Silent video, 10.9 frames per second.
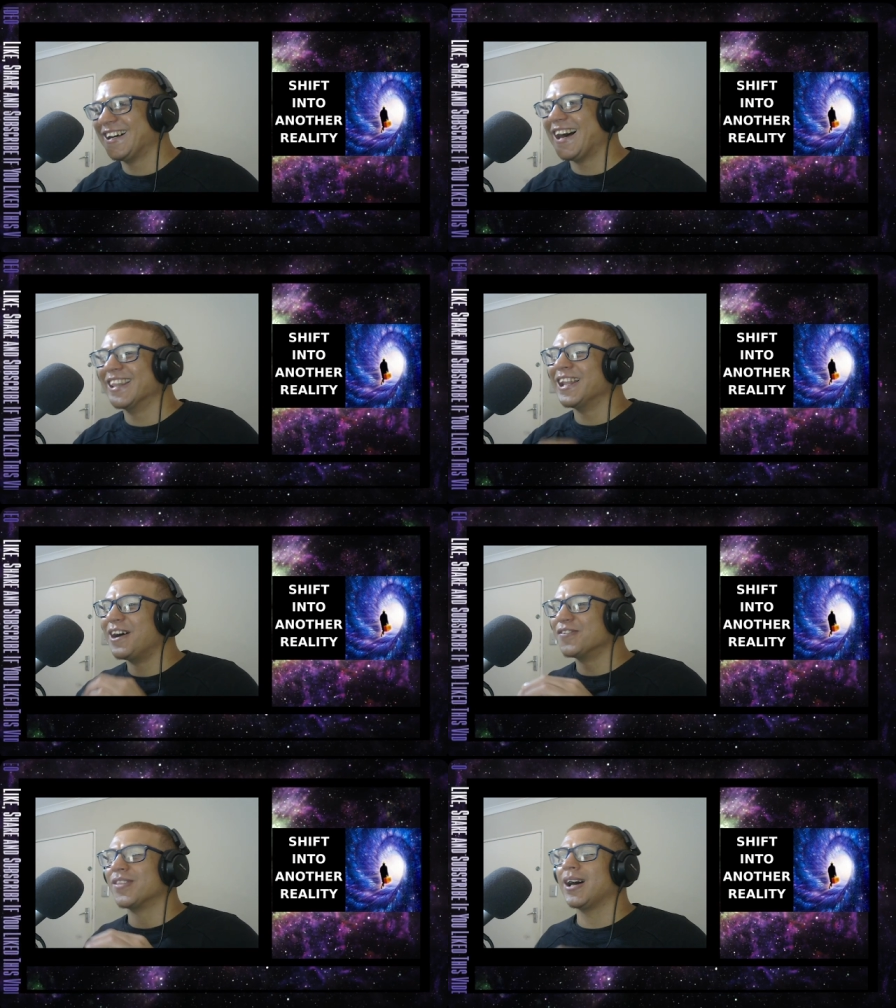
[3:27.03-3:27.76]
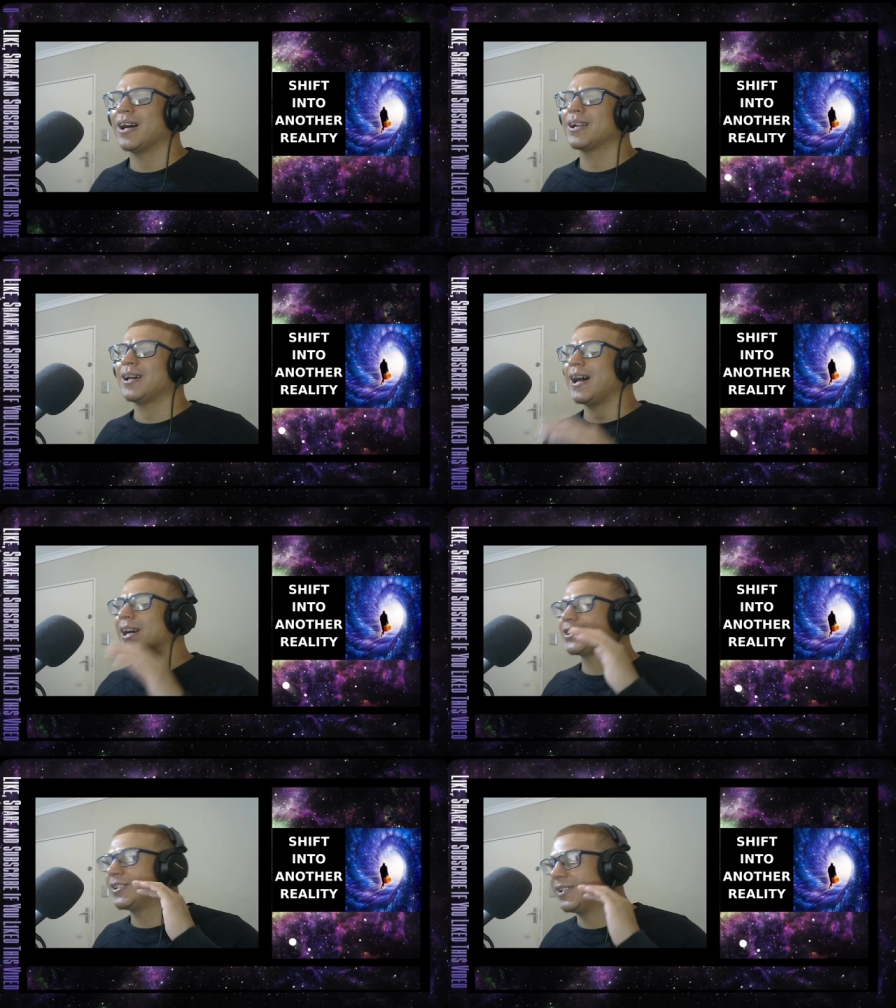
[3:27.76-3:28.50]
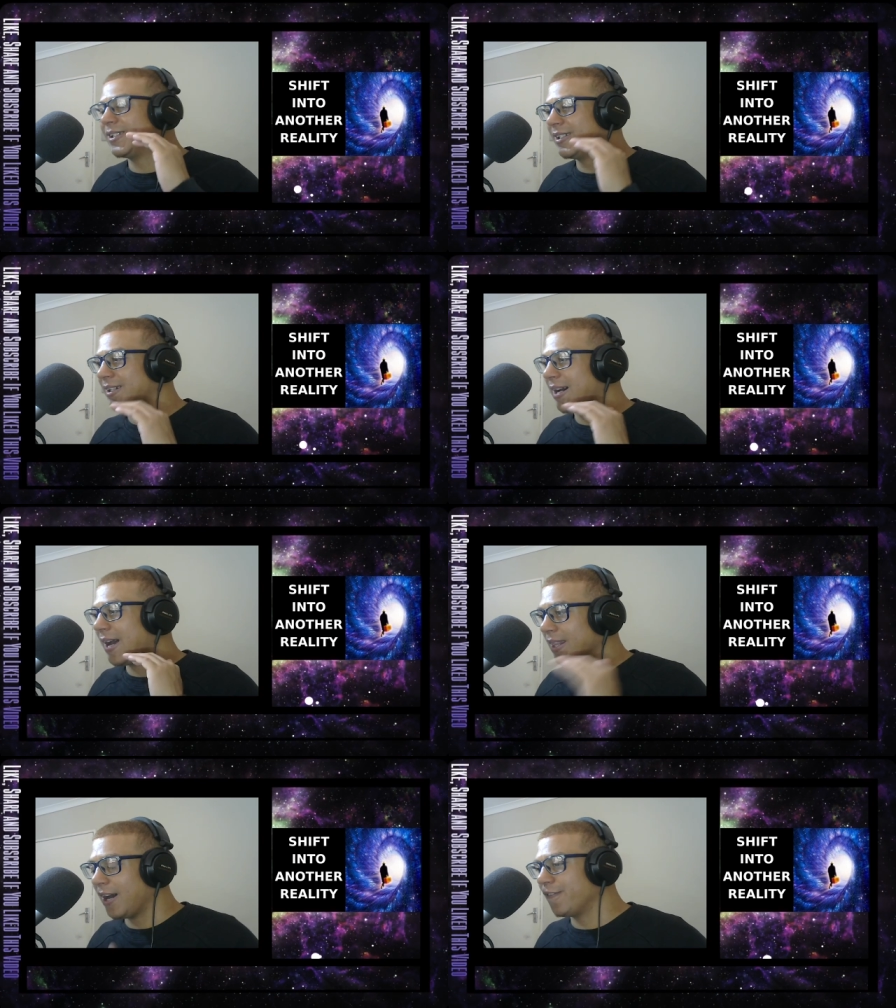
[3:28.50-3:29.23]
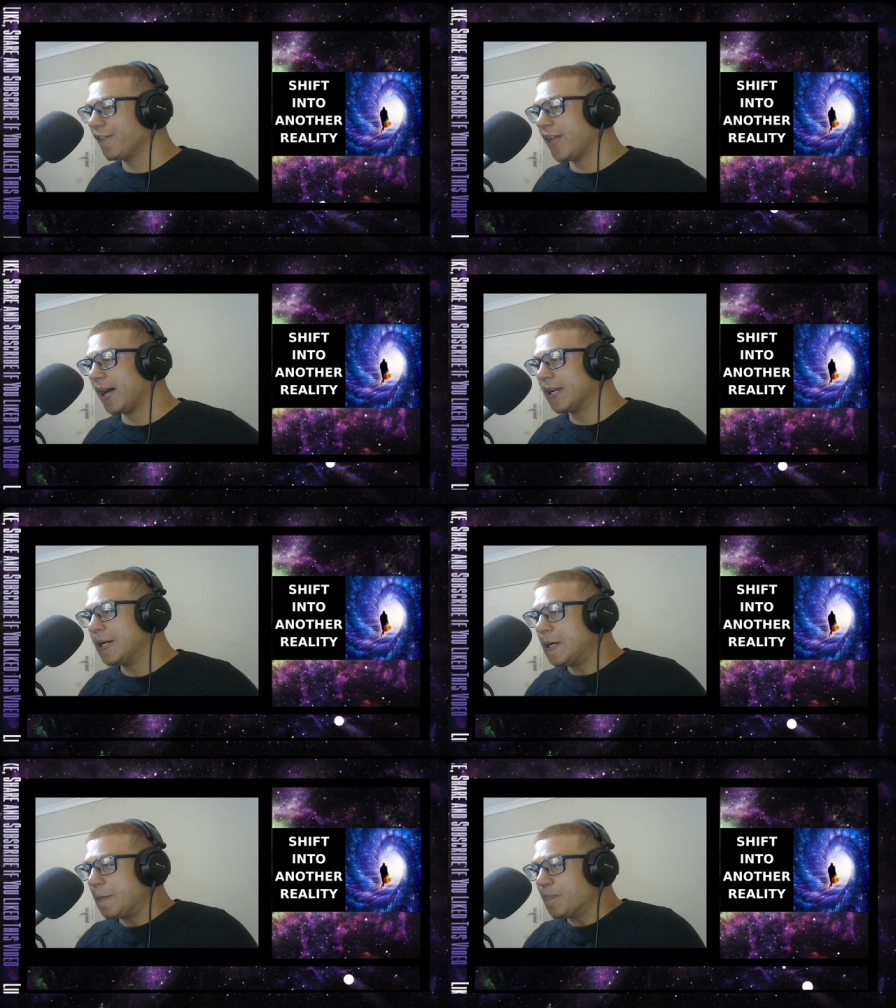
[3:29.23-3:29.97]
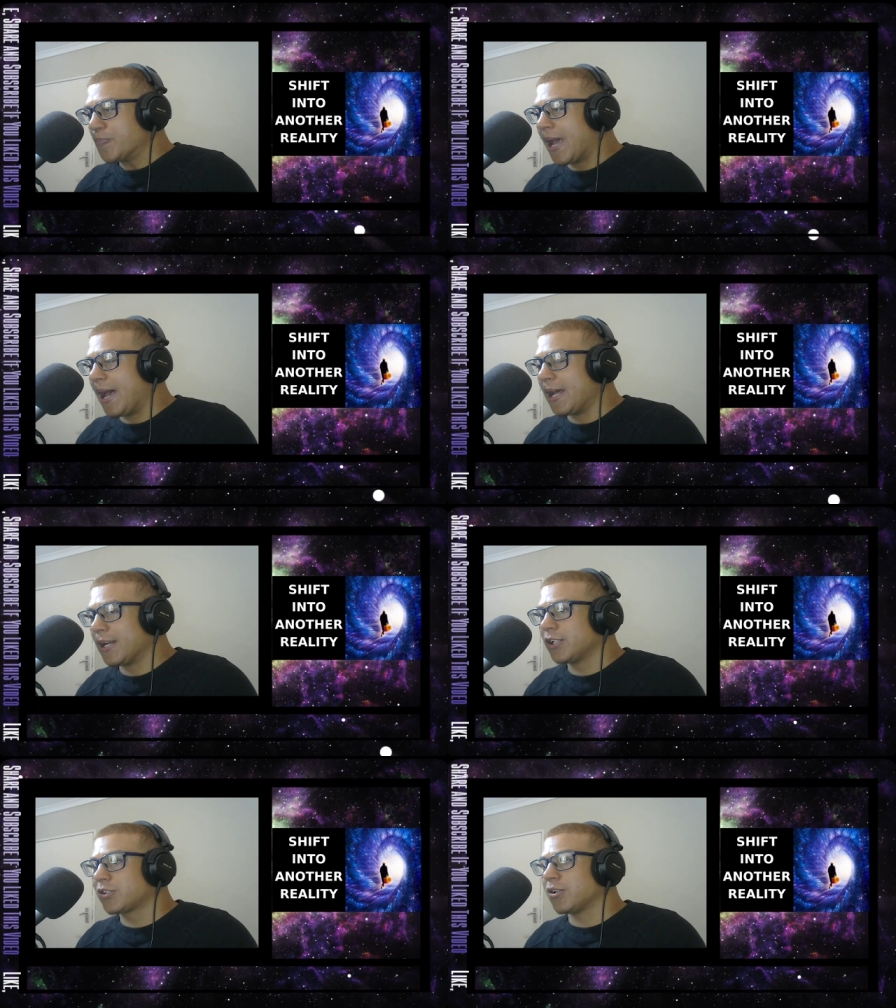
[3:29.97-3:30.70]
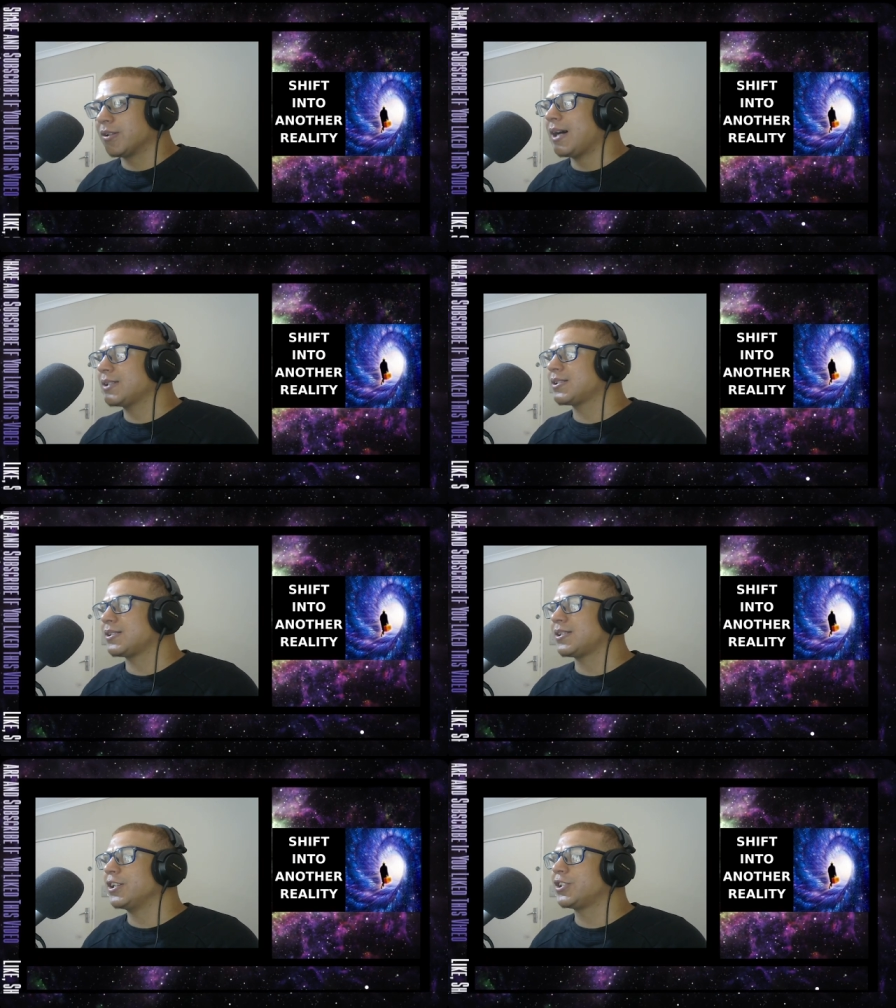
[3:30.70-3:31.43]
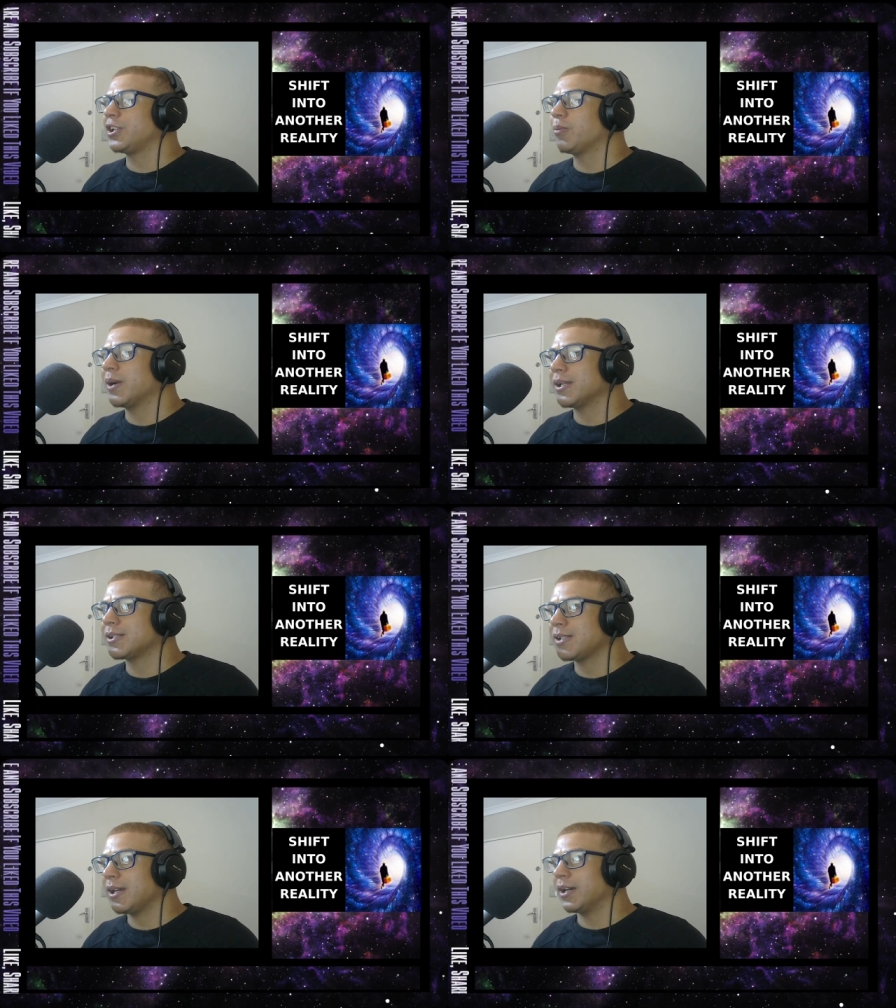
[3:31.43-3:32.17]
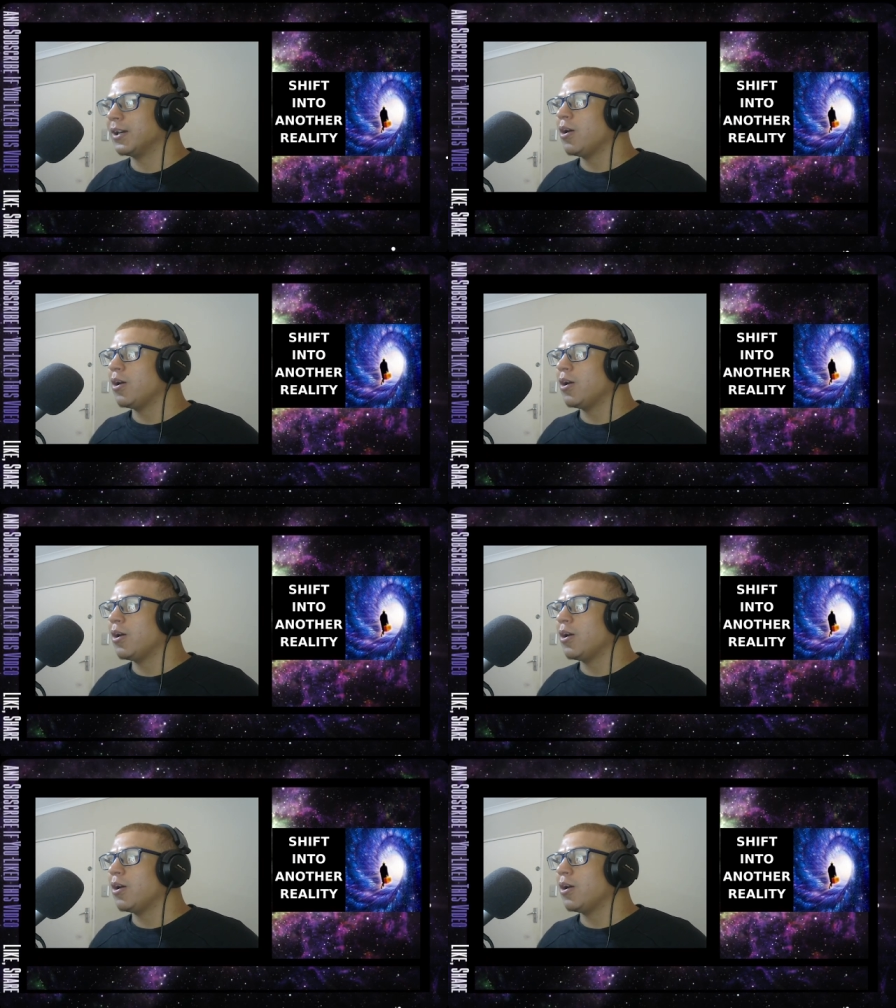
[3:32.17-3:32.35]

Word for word: I love that. Actually, I love that. And so that's essentially what he's saying.